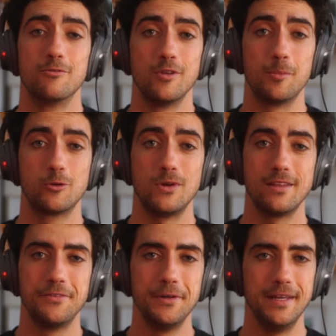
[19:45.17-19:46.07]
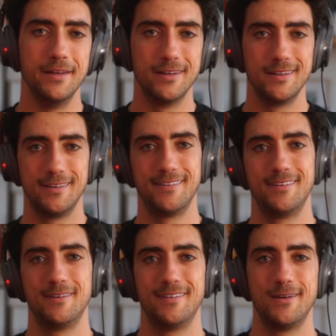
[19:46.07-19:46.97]
Number 23,
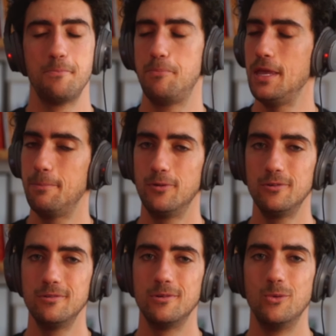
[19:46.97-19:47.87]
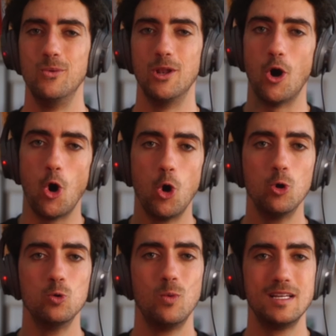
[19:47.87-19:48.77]
people will
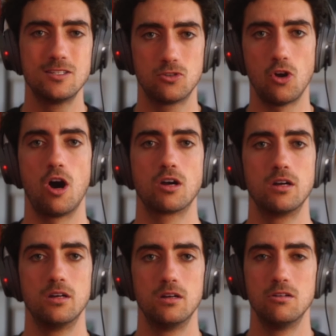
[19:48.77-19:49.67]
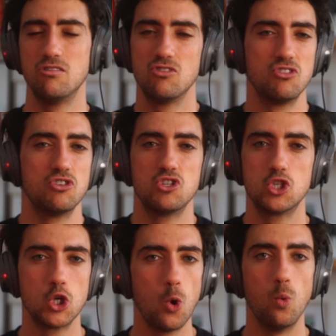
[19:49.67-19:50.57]
always talk.
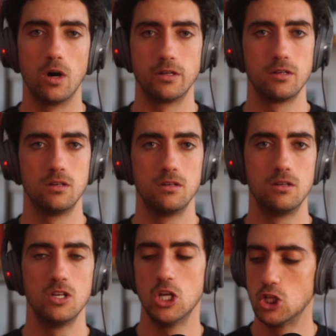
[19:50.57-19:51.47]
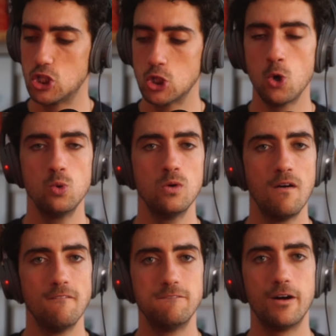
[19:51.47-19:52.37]
So what? So
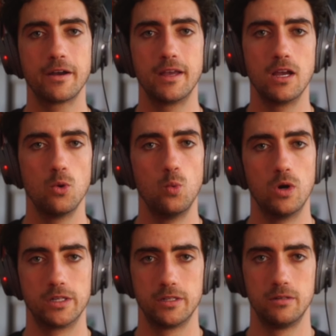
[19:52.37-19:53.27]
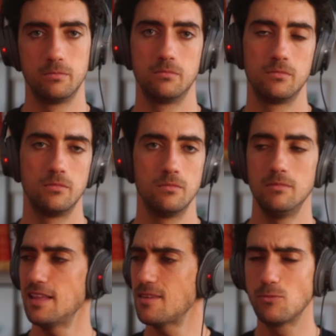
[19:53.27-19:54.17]
fucking what?
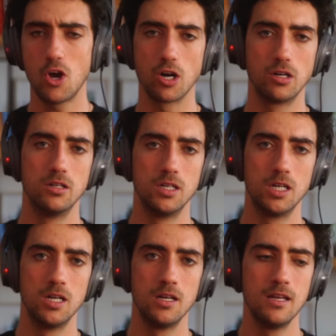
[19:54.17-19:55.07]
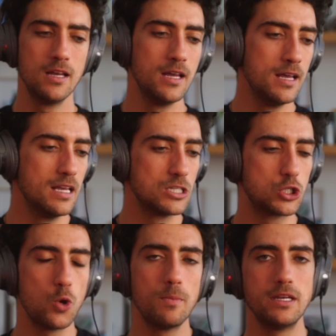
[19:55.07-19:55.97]
Let them talk.
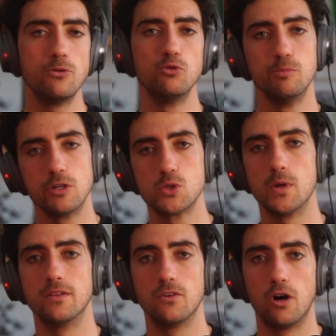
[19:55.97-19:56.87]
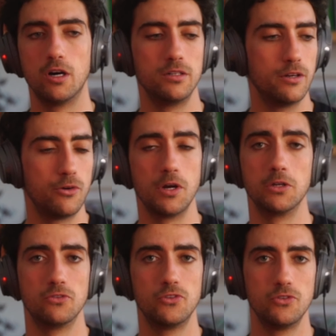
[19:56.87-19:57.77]
So many rumors went on
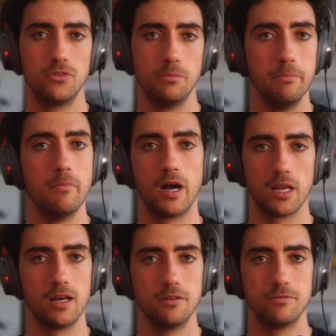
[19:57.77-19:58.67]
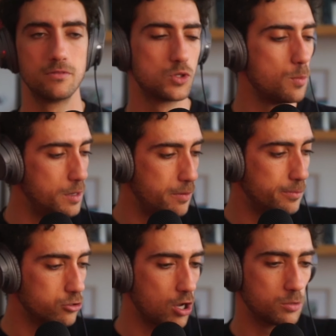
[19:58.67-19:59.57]
around my life. So many
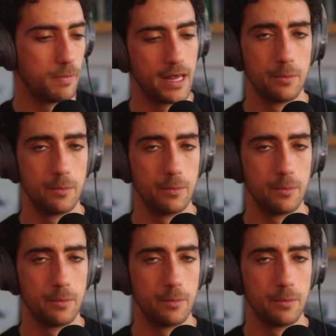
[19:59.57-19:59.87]
people talked bad